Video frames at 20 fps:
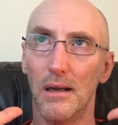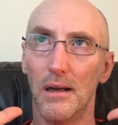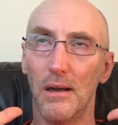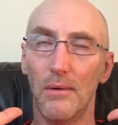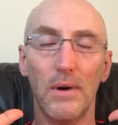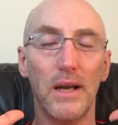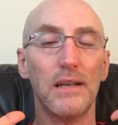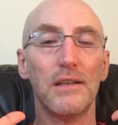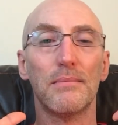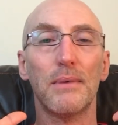It
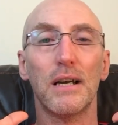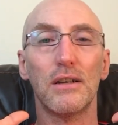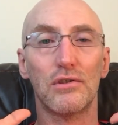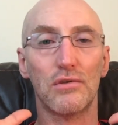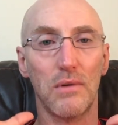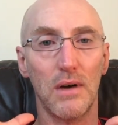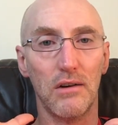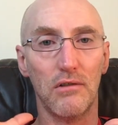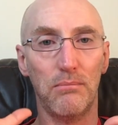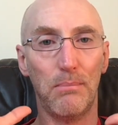weighs about
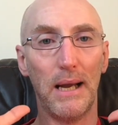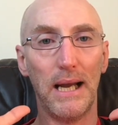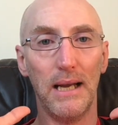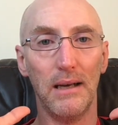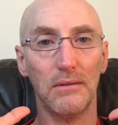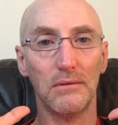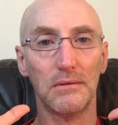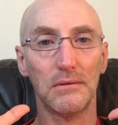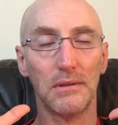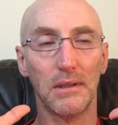12
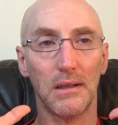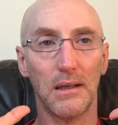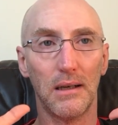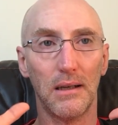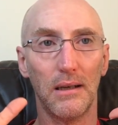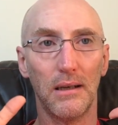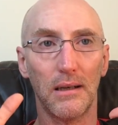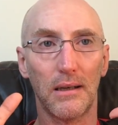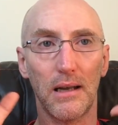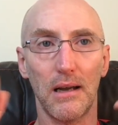pounds,
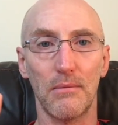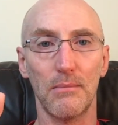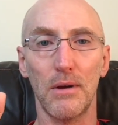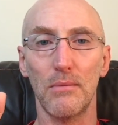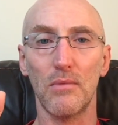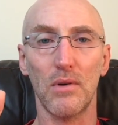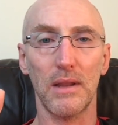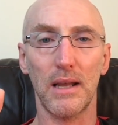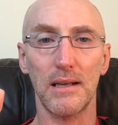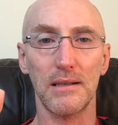and I can't
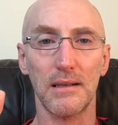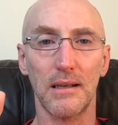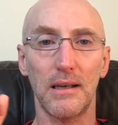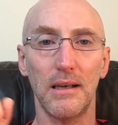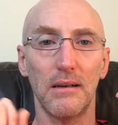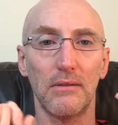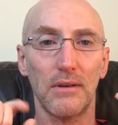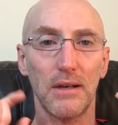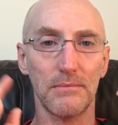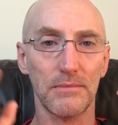remember what that is in
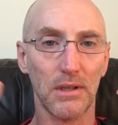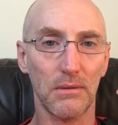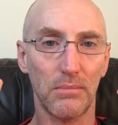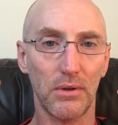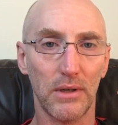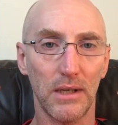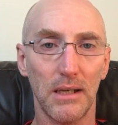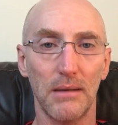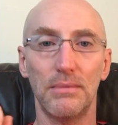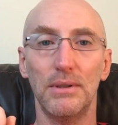kilograms. I'll
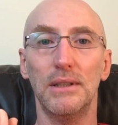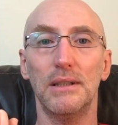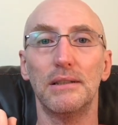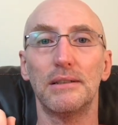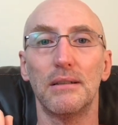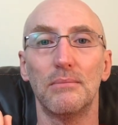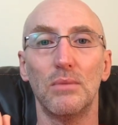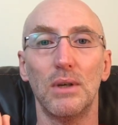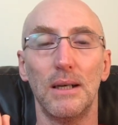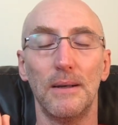put it up here
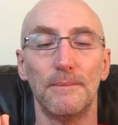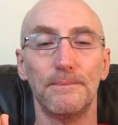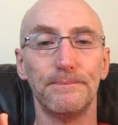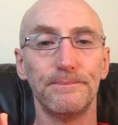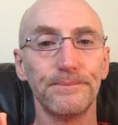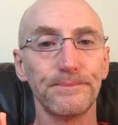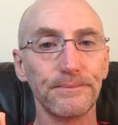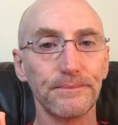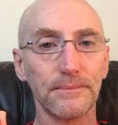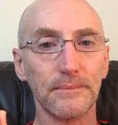somewhere.
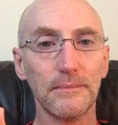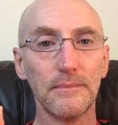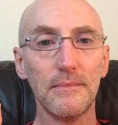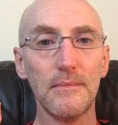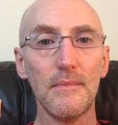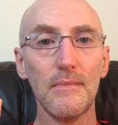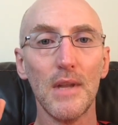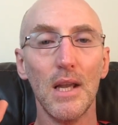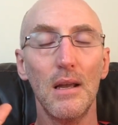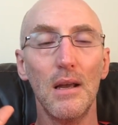
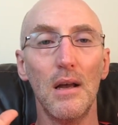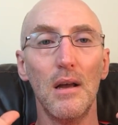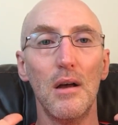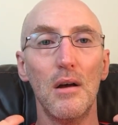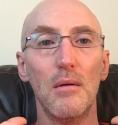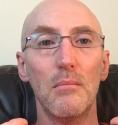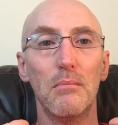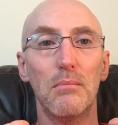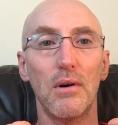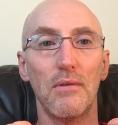
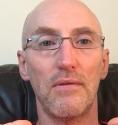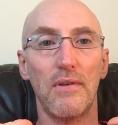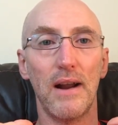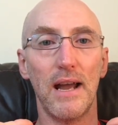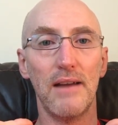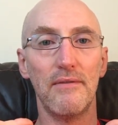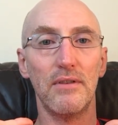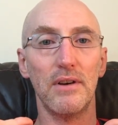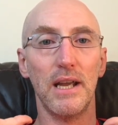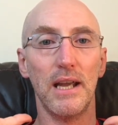But for
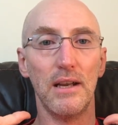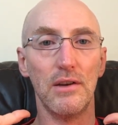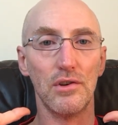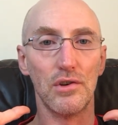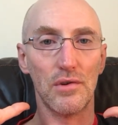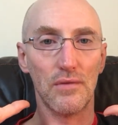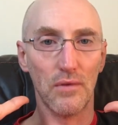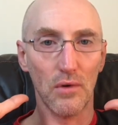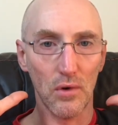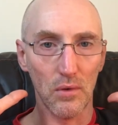every
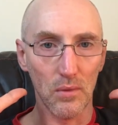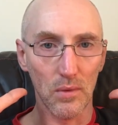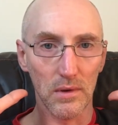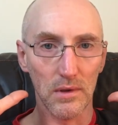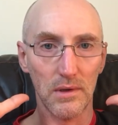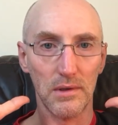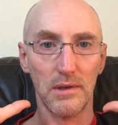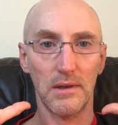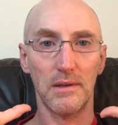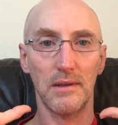inch
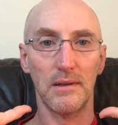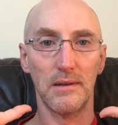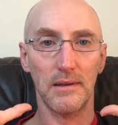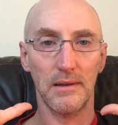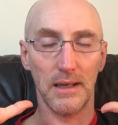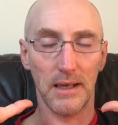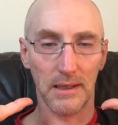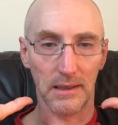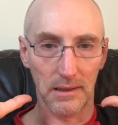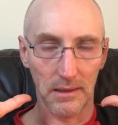forward
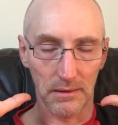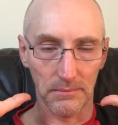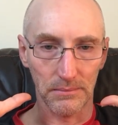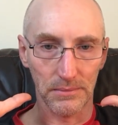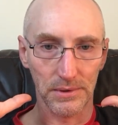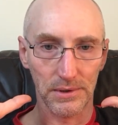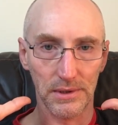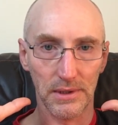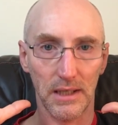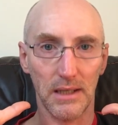that
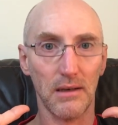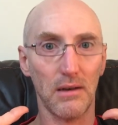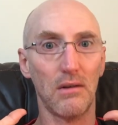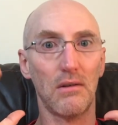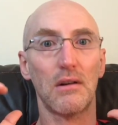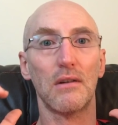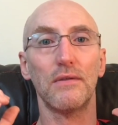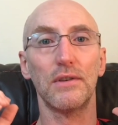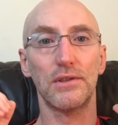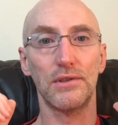comes, and a
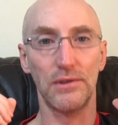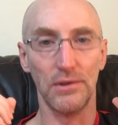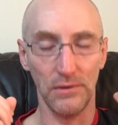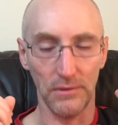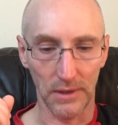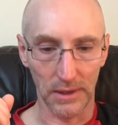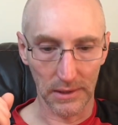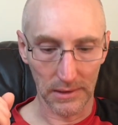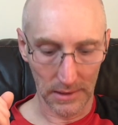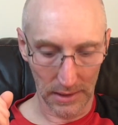lot of us
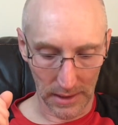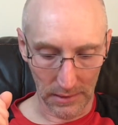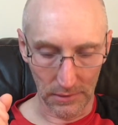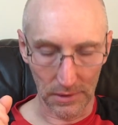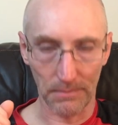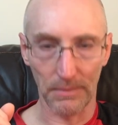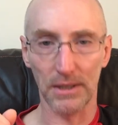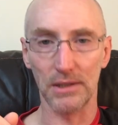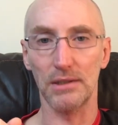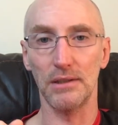do this now,
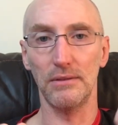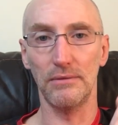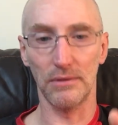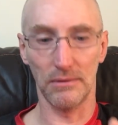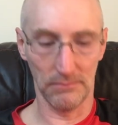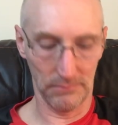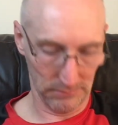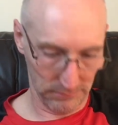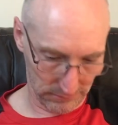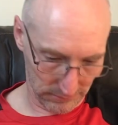especially
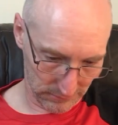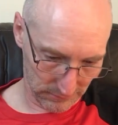from